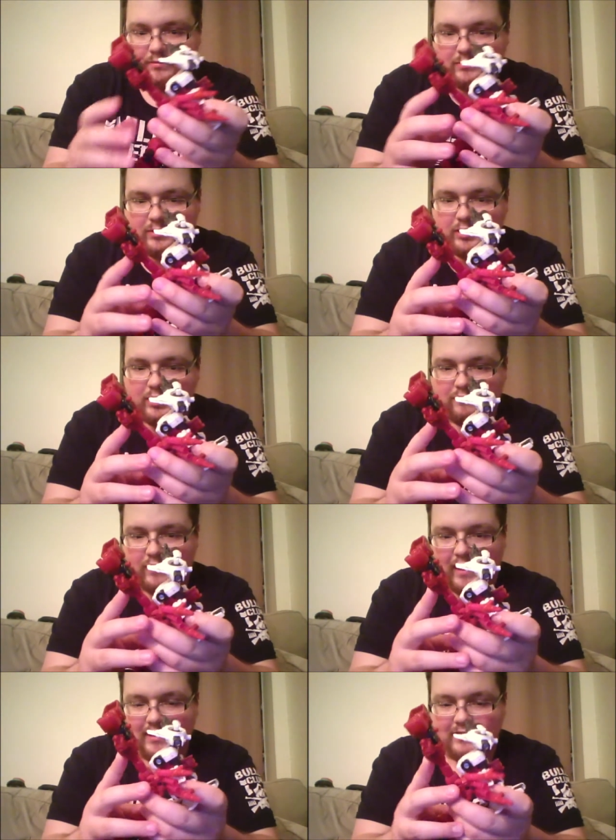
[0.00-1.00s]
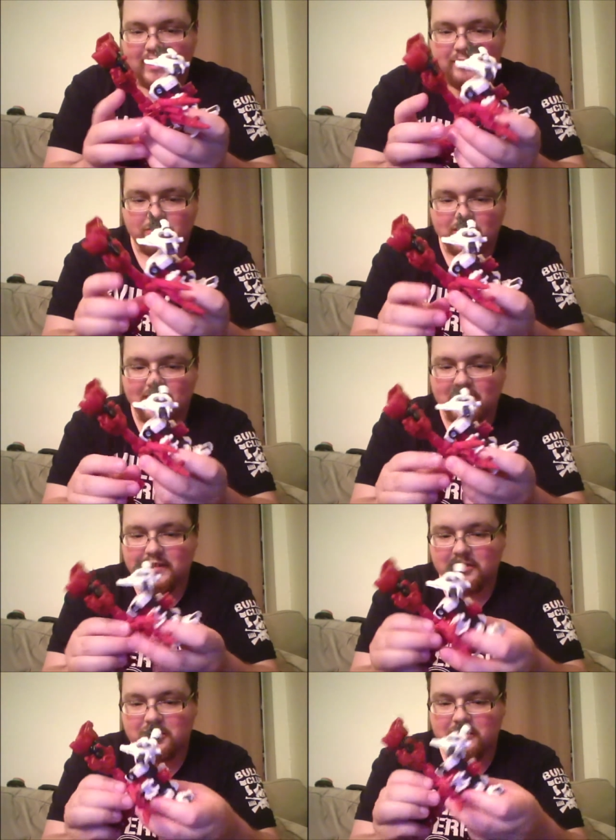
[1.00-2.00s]
good Van Damme
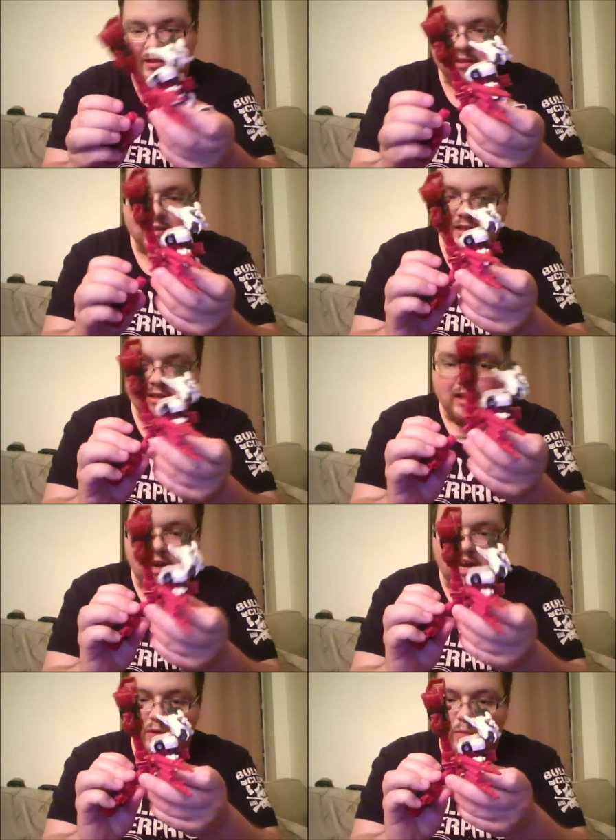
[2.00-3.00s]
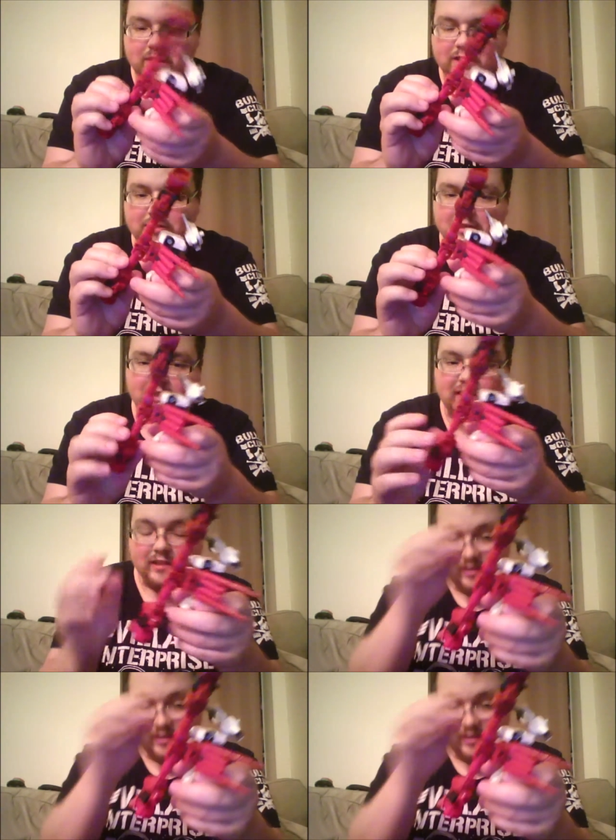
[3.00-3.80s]
range, I wish the.